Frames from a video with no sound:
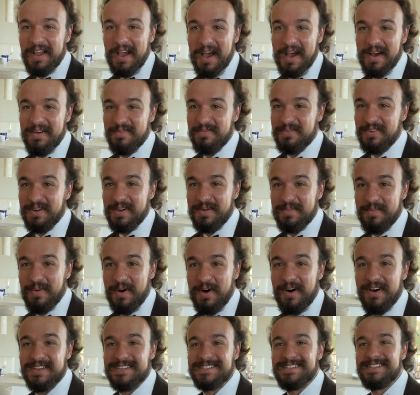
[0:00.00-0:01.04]
I'm from
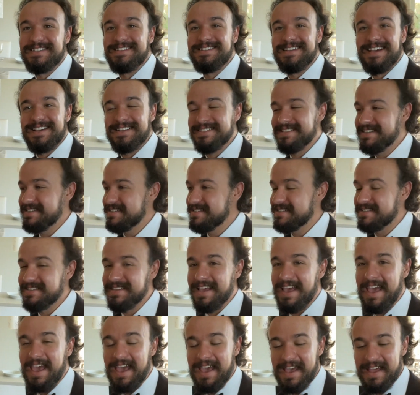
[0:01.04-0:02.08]
Austin, Texas,
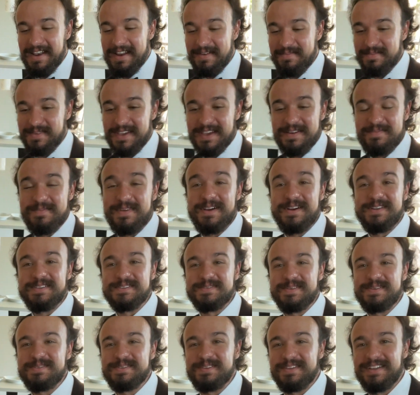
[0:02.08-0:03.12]
and I'm getting married in
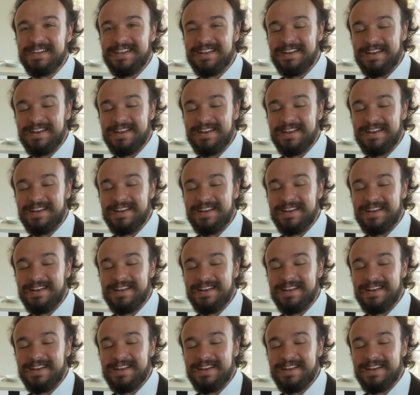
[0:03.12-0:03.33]
Switzerland.